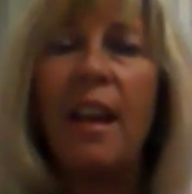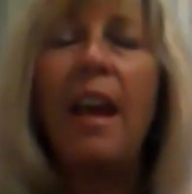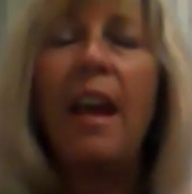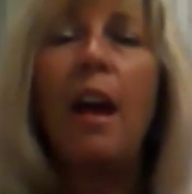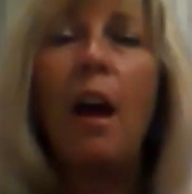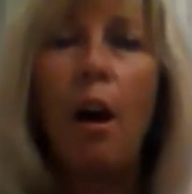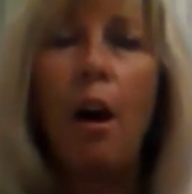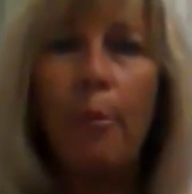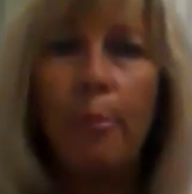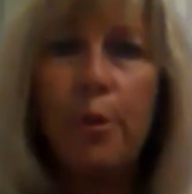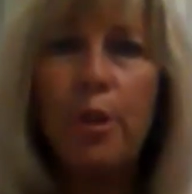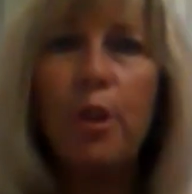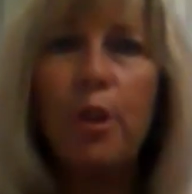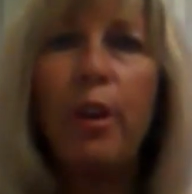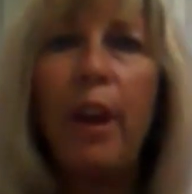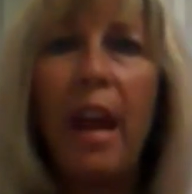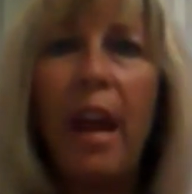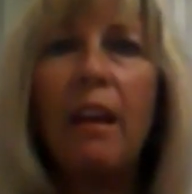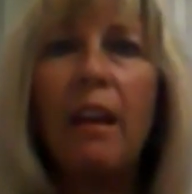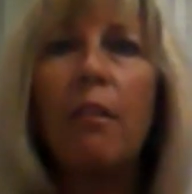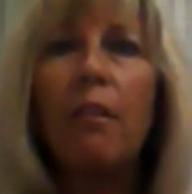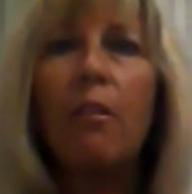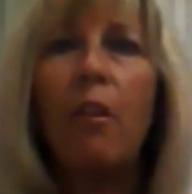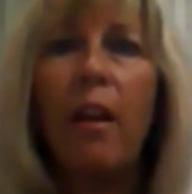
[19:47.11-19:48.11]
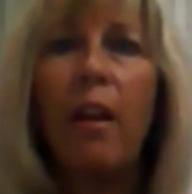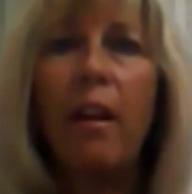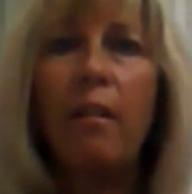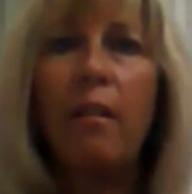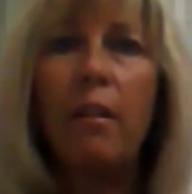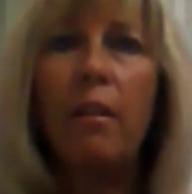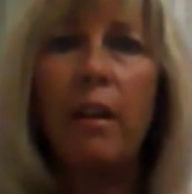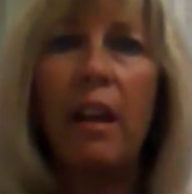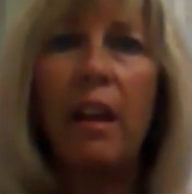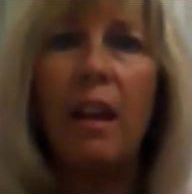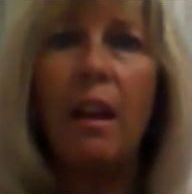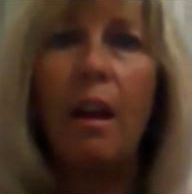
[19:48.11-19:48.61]
It helps you gain
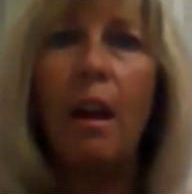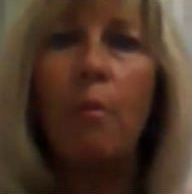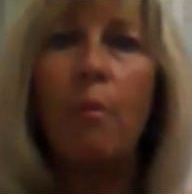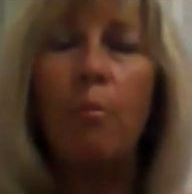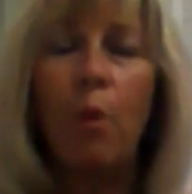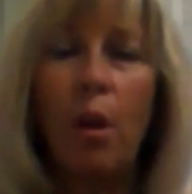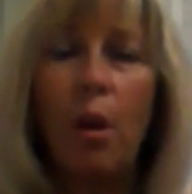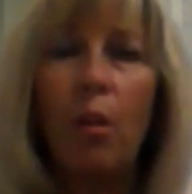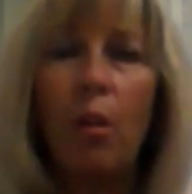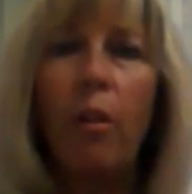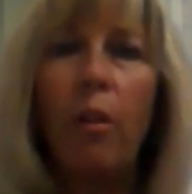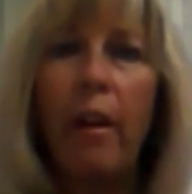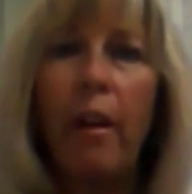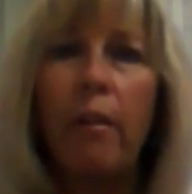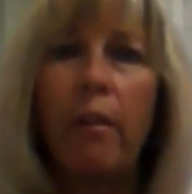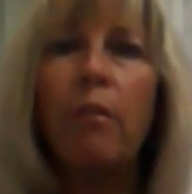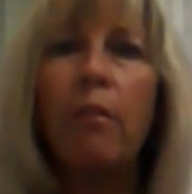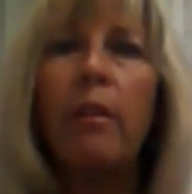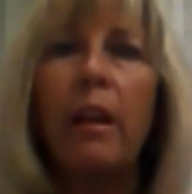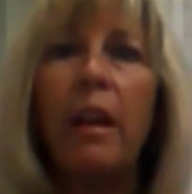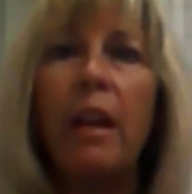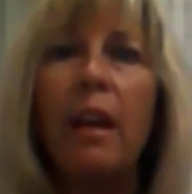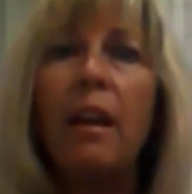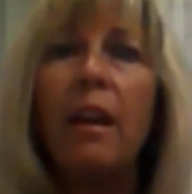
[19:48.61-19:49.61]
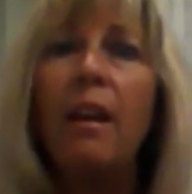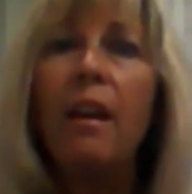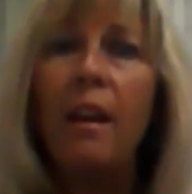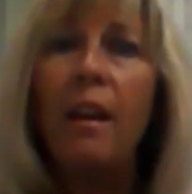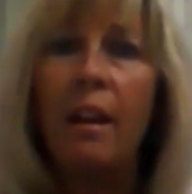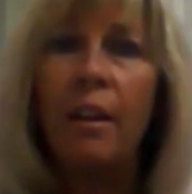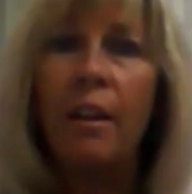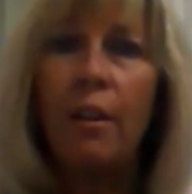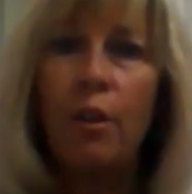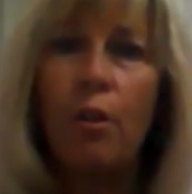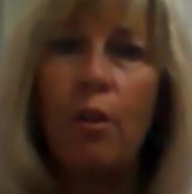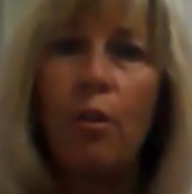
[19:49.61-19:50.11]
clarity, and with clarity,
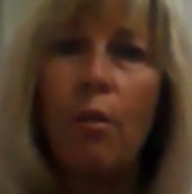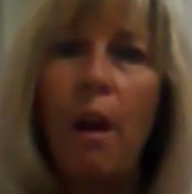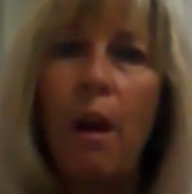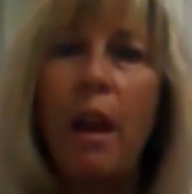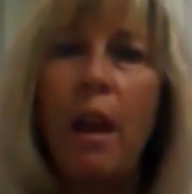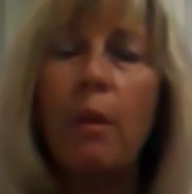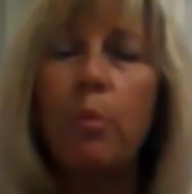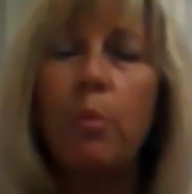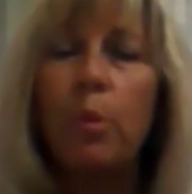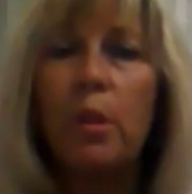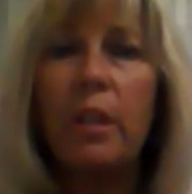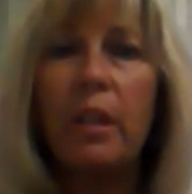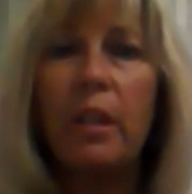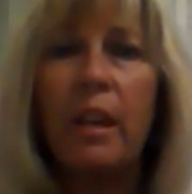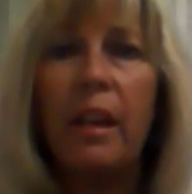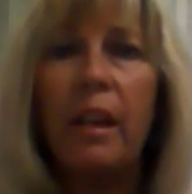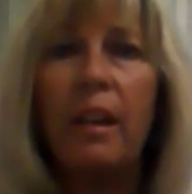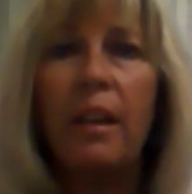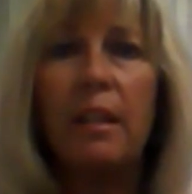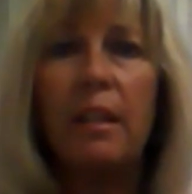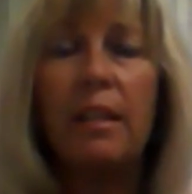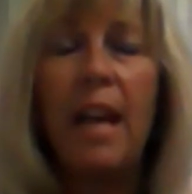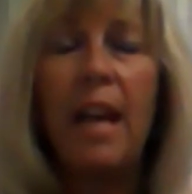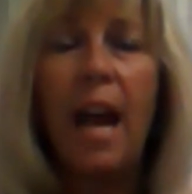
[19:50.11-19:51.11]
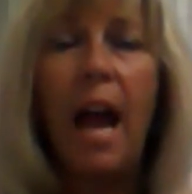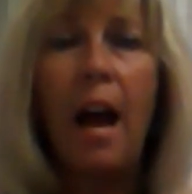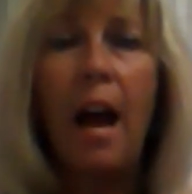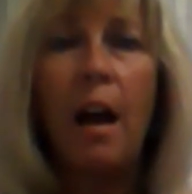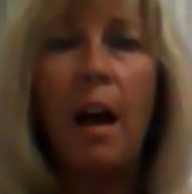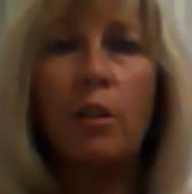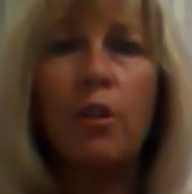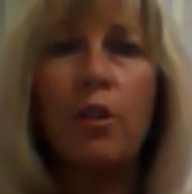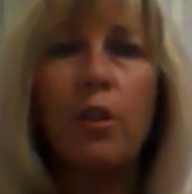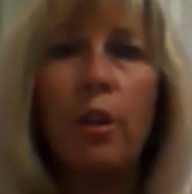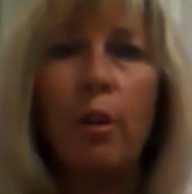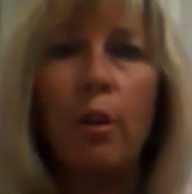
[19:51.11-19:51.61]
you're able to get into
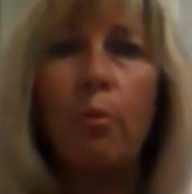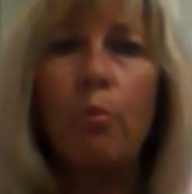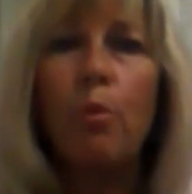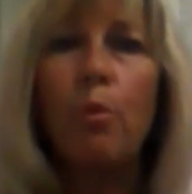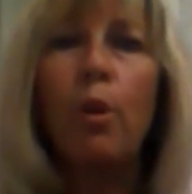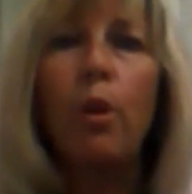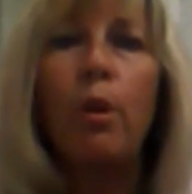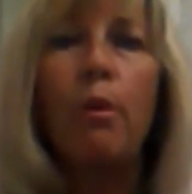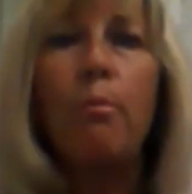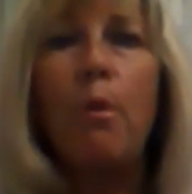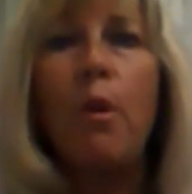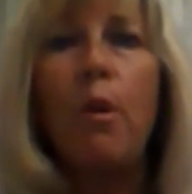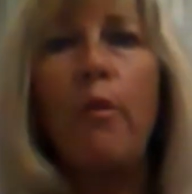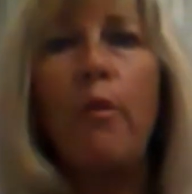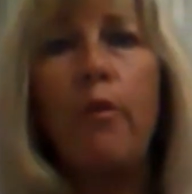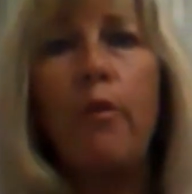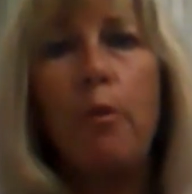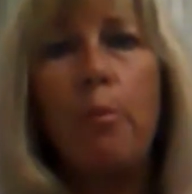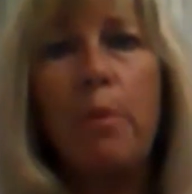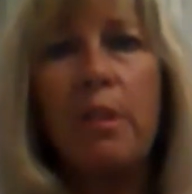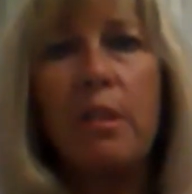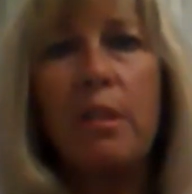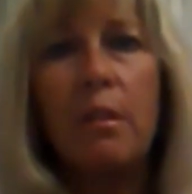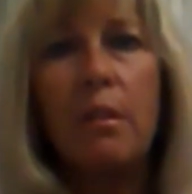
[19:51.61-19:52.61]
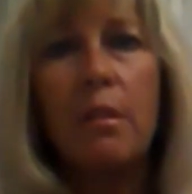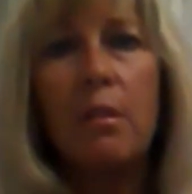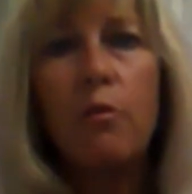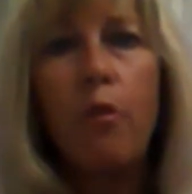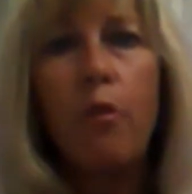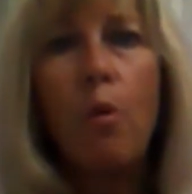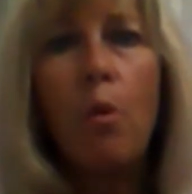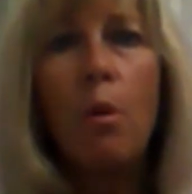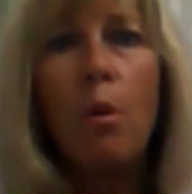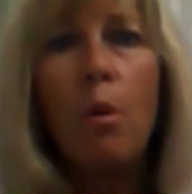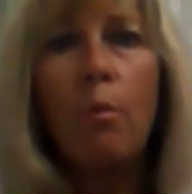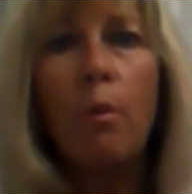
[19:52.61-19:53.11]
action and really move your business
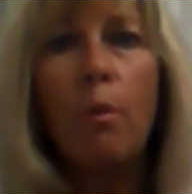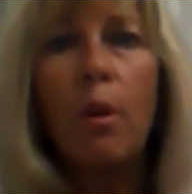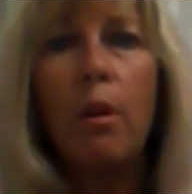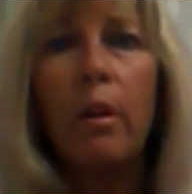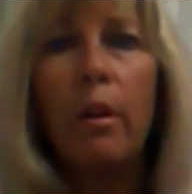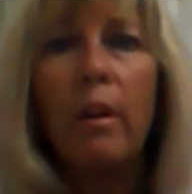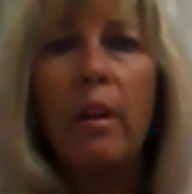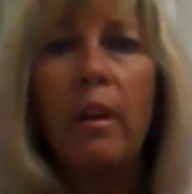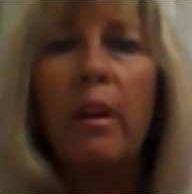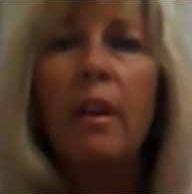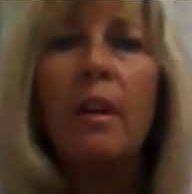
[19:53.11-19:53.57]
forward.